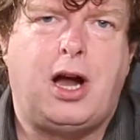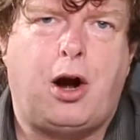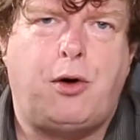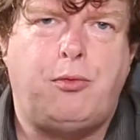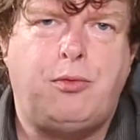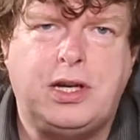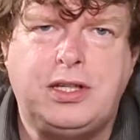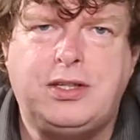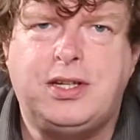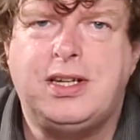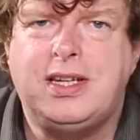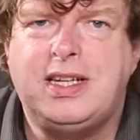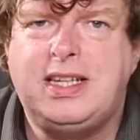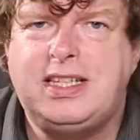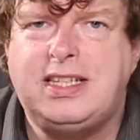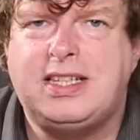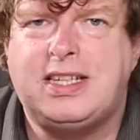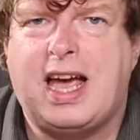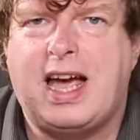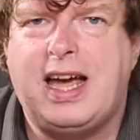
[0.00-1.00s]

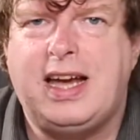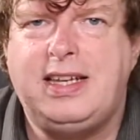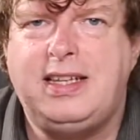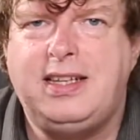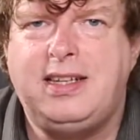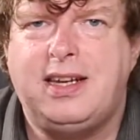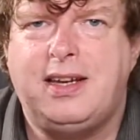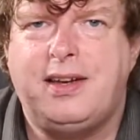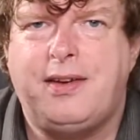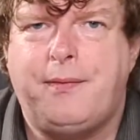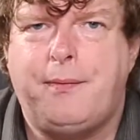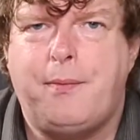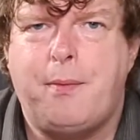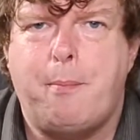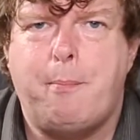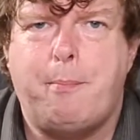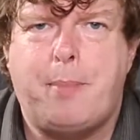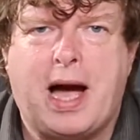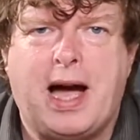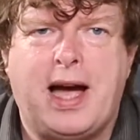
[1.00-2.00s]
originally signed
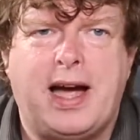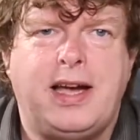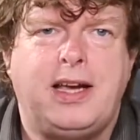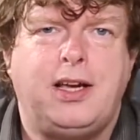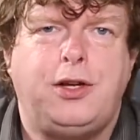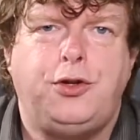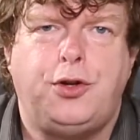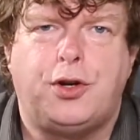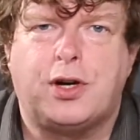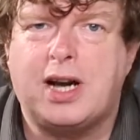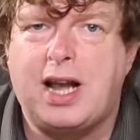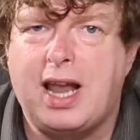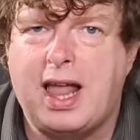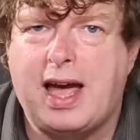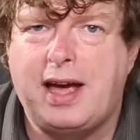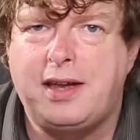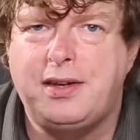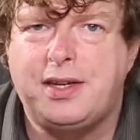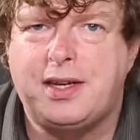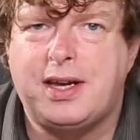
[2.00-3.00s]
by your
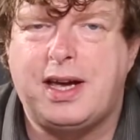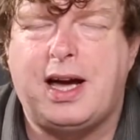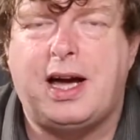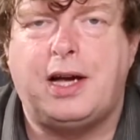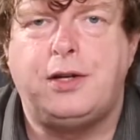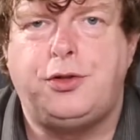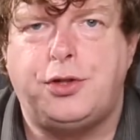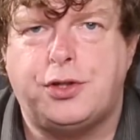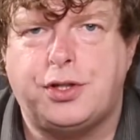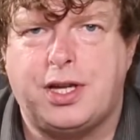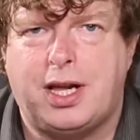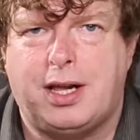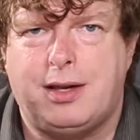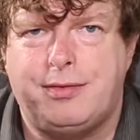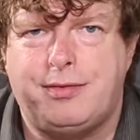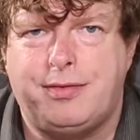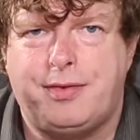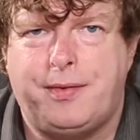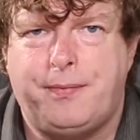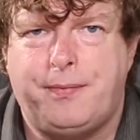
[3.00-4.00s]
client and yourself.